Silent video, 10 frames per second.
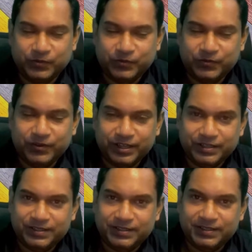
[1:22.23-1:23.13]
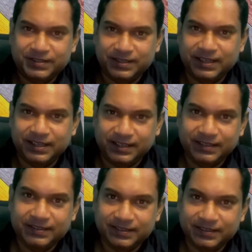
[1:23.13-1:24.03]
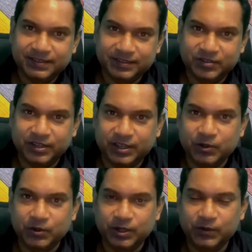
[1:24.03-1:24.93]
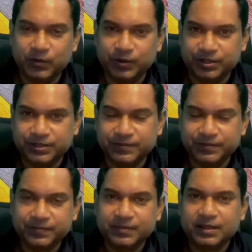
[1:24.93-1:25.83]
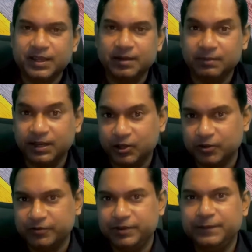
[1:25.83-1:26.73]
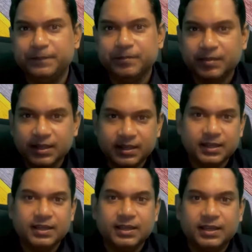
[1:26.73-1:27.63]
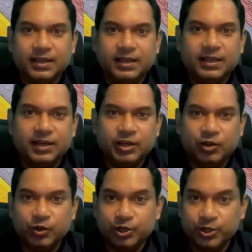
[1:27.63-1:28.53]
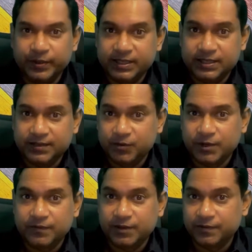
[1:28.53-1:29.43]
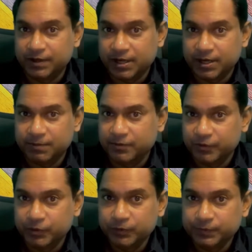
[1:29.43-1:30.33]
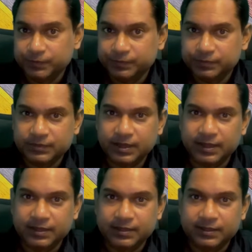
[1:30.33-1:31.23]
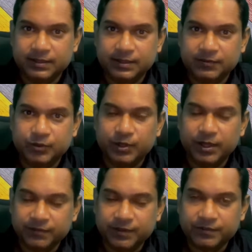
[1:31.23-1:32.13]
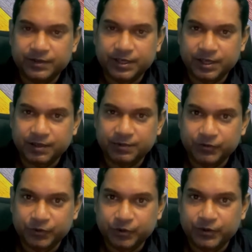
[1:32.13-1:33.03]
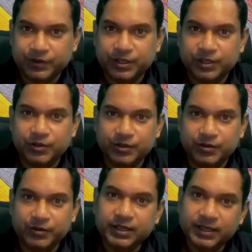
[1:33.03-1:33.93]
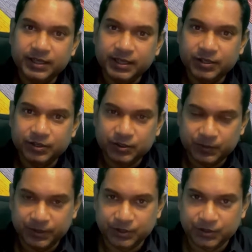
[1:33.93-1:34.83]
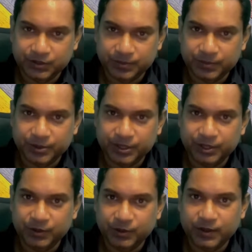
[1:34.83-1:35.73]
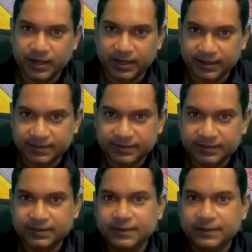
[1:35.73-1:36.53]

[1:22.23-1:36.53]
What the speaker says: fast like this, just drinking only water and black coffee, don't do it if you have never done it before. And if you have never done it before, then you really need to speak to somebody who has,